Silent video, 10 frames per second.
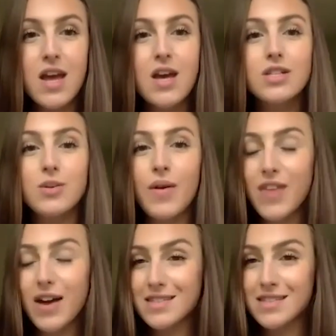So, with
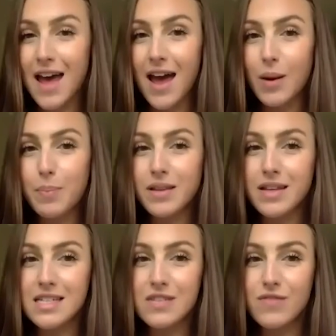that said,
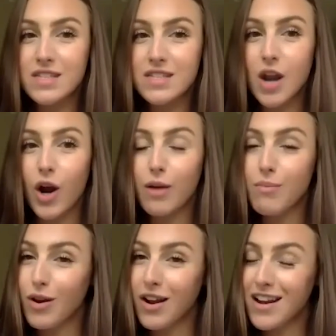please visit our
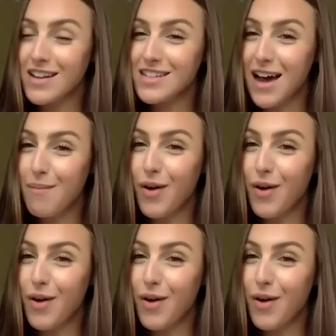community tab